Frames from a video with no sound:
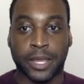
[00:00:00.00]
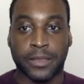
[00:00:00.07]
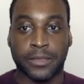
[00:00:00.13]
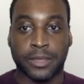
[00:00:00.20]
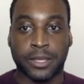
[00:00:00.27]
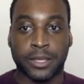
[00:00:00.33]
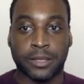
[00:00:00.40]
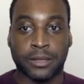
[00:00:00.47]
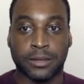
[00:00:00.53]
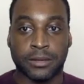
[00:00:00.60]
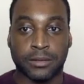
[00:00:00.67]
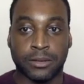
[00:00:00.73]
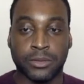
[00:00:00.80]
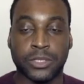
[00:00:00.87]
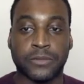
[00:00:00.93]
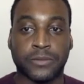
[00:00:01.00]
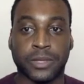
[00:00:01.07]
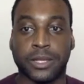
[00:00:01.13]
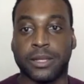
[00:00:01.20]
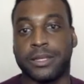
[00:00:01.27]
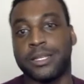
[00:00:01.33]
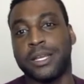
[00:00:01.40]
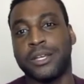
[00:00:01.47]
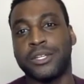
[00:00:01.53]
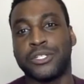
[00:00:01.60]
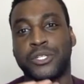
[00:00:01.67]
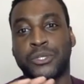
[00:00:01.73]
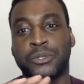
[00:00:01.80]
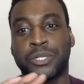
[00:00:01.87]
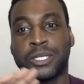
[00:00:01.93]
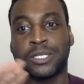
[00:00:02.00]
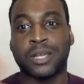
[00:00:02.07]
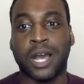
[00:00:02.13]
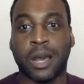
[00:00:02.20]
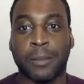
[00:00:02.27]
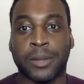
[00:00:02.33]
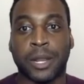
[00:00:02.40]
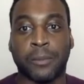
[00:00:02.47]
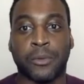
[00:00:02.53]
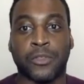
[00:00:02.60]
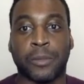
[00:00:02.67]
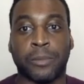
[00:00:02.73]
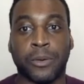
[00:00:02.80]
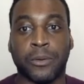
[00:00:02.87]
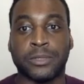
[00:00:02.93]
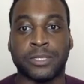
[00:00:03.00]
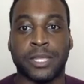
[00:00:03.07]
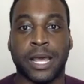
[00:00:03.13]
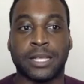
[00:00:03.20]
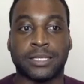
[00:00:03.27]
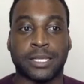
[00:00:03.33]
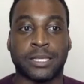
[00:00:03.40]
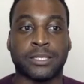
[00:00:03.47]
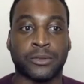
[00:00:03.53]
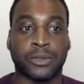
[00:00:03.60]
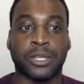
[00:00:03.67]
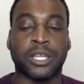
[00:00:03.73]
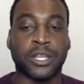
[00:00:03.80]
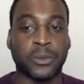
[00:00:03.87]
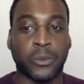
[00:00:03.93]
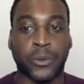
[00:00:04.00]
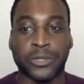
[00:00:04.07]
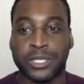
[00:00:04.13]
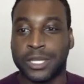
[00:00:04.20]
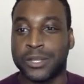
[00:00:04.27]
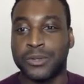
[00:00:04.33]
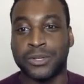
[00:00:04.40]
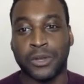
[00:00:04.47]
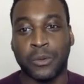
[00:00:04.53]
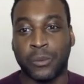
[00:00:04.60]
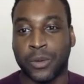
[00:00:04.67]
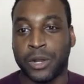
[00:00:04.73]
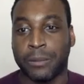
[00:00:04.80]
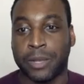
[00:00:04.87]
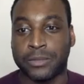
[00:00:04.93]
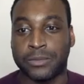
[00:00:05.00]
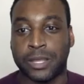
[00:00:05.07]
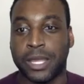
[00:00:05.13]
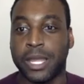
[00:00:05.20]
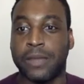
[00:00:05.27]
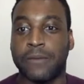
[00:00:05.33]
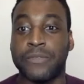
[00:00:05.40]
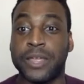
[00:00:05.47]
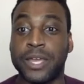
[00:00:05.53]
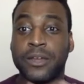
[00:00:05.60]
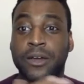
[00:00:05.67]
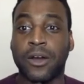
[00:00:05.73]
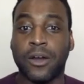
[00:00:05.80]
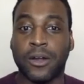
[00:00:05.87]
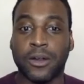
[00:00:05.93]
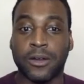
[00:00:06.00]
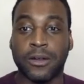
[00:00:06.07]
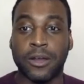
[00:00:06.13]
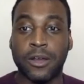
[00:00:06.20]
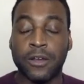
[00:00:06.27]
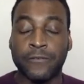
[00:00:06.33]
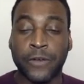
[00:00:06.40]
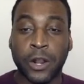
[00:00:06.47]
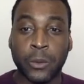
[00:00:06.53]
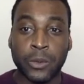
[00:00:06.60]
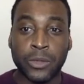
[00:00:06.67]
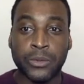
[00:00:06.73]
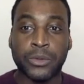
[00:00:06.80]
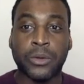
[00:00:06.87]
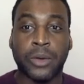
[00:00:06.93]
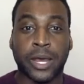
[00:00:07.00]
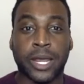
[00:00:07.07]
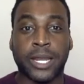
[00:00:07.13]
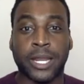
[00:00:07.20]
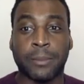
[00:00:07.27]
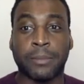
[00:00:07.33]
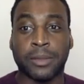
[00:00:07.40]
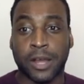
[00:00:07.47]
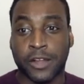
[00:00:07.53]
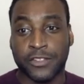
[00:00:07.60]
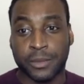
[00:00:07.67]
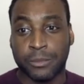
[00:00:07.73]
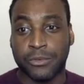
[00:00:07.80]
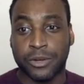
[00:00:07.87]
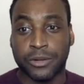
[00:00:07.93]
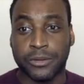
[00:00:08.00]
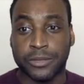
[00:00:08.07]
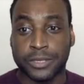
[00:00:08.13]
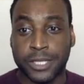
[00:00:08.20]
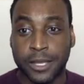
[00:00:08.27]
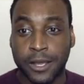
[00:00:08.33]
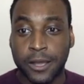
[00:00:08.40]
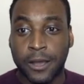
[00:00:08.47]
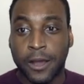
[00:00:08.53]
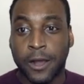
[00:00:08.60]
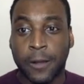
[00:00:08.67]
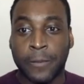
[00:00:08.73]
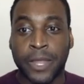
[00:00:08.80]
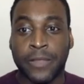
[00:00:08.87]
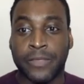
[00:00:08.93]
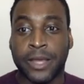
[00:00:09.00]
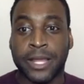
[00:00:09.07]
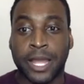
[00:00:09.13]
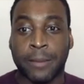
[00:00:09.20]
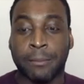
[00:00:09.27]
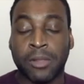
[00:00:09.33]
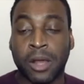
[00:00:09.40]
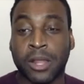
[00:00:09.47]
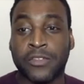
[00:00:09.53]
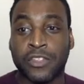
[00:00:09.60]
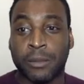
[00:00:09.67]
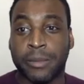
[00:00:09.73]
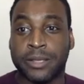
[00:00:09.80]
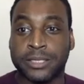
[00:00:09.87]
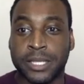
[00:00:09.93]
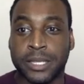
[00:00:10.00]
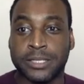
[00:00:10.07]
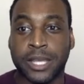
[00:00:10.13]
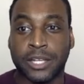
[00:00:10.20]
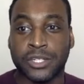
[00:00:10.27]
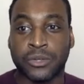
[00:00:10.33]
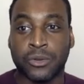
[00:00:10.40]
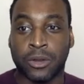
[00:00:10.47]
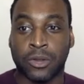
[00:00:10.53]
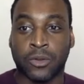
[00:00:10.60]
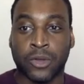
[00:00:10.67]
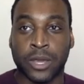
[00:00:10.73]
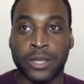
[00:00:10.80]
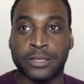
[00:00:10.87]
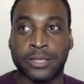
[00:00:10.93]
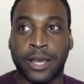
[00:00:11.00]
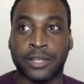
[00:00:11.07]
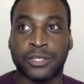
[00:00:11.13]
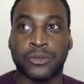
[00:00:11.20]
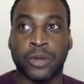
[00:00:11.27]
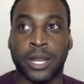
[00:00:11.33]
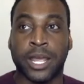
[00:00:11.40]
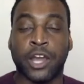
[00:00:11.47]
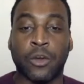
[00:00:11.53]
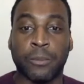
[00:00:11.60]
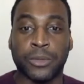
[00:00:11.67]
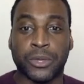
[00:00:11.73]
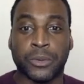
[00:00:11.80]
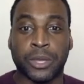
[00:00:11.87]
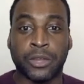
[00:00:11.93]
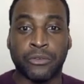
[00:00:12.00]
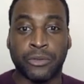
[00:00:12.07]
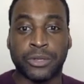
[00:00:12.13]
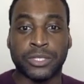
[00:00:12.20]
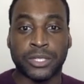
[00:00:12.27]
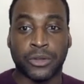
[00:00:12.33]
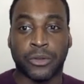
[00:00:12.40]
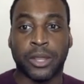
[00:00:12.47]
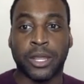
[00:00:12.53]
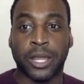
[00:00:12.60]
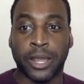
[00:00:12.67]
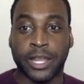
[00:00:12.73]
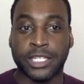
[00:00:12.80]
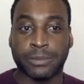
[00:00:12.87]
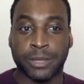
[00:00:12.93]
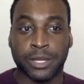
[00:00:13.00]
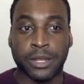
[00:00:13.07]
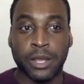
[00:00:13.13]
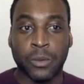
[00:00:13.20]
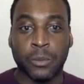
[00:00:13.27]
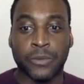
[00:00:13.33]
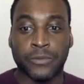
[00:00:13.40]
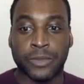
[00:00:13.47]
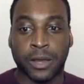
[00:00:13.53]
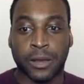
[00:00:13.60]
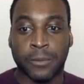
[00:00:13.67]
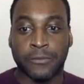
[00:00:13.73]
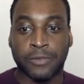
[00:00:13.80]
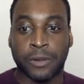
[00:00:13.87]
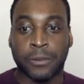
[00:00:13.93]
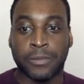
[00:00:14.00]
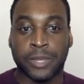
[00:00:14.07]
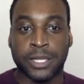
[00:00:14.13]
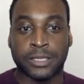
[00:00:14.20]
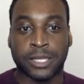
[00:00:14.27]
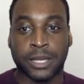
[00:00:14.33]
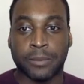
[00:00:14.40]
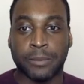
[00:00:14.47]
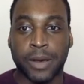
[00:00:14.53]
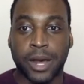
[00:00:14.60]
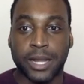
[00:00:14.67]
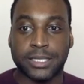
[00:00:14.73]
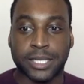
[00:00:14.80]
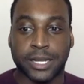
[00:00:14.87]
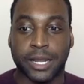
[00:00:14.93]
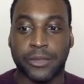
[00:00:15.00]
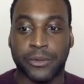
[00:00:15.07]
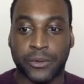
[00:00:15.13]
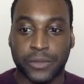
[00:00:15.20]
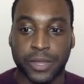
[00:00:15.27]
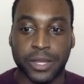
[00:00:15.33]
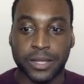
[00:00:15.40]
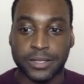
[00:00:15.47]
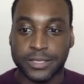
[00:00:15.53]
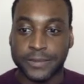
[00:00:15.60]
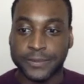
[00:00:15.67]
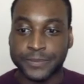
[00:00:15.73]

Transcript: the newsfeed to just comment up on the post that say certain keywords, and you don't want to mess with that. If they are following you, go ahead and block them, Rose. And blocking them is actually going to help you increase your engagement with from these like bots and other things.